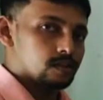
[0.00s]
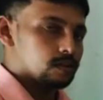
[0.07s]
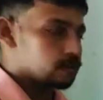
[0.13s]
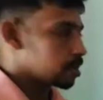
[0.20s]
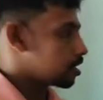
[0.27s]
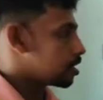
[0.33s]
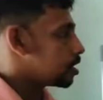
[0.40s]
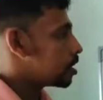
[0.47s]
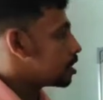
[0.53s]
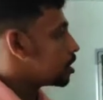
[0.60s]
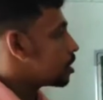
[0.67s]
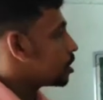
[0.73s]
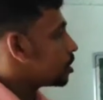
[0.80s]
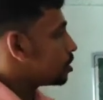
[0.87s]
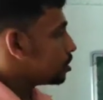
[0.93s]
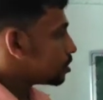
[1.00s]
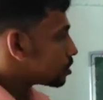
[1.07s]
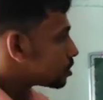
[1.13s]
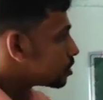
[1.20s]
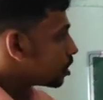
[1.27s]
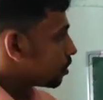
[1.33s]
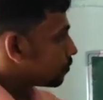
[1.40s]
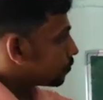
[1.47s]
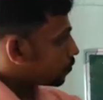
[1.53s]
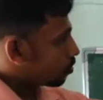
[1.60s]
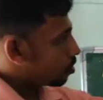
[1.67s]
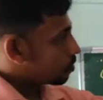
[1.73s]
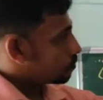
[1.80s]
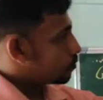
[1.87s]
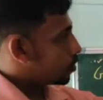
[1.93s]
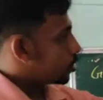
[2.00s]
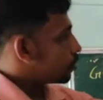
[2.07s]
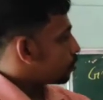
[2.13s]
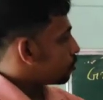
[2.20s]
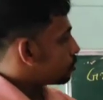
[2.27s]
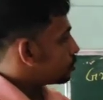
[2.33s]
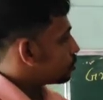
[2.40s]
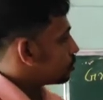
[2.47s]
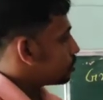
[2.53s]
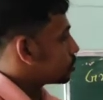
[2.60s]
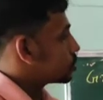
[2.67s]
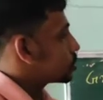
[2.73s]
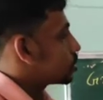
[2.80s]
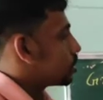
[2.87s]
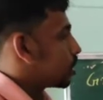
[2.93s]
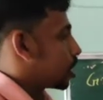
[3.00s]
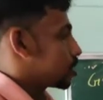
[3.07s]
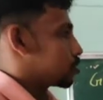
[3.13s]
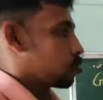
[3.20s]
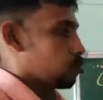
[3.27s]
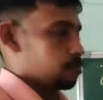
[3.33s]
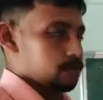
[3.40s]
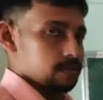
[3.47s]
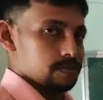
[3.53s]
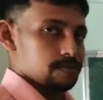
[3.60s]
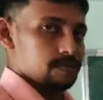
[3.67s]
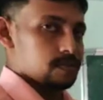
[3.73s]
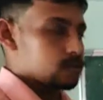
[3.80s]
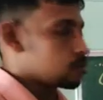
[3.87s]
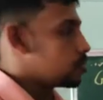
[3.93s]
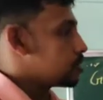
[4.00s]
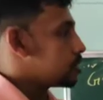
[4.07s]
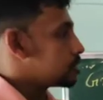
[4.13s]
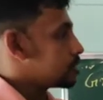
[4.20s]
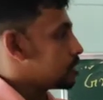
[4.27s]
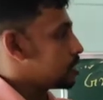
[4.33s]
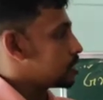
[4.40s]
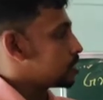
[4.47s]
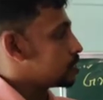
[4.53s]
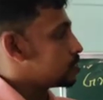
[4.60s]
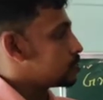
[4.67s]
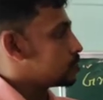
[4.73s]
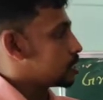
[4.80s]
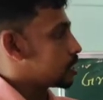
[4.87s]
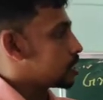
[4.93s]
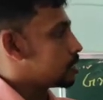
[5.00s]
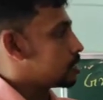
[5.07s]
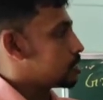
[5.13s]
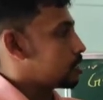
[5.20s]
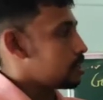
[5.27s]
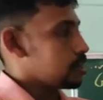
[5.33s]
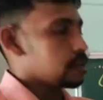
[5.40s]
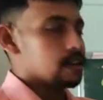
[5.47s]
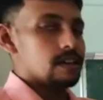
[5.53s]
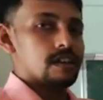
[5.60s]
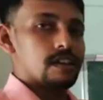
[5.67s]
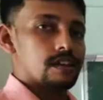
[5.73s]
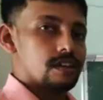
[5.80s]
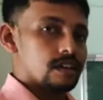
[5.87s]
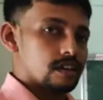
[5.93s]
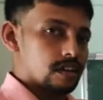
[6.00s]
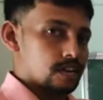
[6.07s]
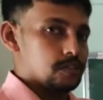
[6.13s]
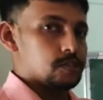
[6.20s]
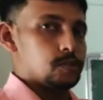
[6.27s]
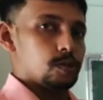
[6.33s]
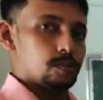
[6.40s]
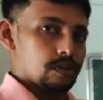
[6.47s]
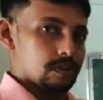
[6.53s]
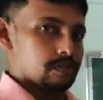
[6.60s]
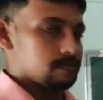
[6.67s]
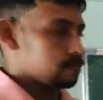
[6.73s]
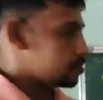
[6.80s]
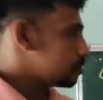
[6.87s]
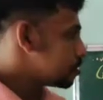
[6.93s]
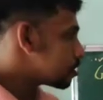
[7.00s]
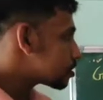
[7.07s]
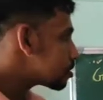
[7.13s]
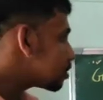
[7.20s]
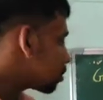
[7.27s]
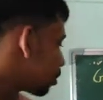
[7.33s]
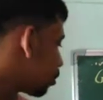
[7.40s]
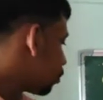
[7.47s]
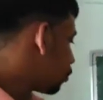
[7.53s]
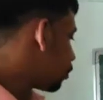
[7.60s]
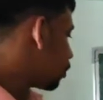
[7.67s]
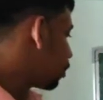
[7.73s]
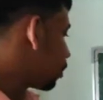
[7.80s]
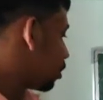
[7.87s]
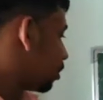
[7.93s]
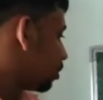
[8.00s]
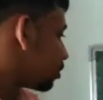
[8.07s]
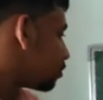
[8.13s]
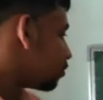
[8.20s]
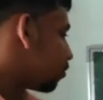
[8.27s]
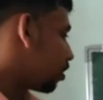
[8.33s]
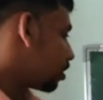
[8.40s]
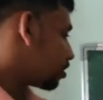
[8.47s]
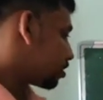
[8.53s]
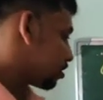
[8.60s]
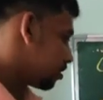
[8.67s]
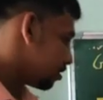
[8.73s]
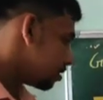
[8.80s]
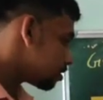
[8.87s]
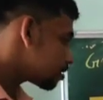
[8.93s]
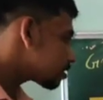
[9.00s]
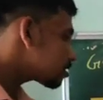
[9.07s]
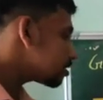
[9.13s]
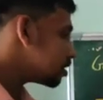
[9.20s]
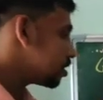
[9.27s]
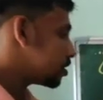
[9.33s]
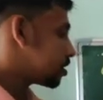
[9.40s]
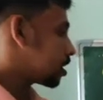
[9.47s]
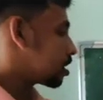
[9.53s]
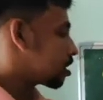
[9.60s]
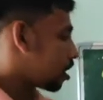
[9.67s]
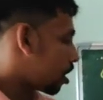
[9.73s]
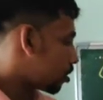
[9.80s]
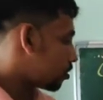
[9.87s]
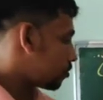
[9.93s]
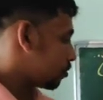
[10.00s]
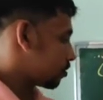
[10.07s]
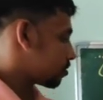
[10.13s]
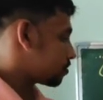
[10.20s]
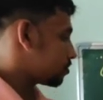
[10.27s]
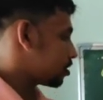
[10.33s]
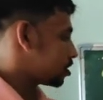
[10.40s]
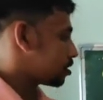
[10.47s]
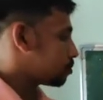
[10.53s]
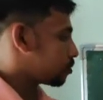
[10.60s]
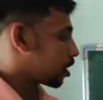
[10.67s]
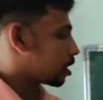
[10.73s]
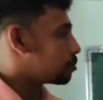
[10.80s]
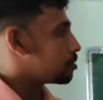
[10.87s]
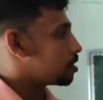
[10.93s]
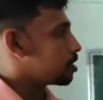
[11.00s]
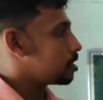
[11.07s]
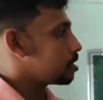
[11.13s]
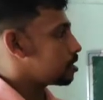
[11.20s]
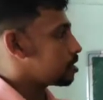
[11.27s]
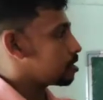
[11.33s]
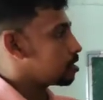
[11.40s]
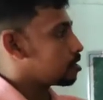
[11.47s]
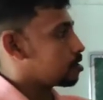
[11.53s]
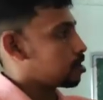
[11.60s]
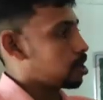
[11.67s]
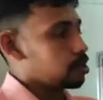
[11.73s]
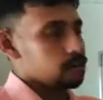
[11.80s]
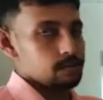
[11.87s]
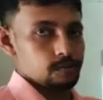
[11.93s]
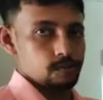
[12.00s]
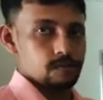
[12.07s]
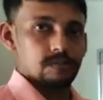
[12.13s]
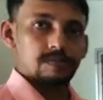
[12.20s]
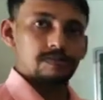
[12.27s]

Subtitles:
Okay. A frog feed on this grasshopper. So it is a secondary consumer. Or what? It's a carnivore. It's a primary carnivore.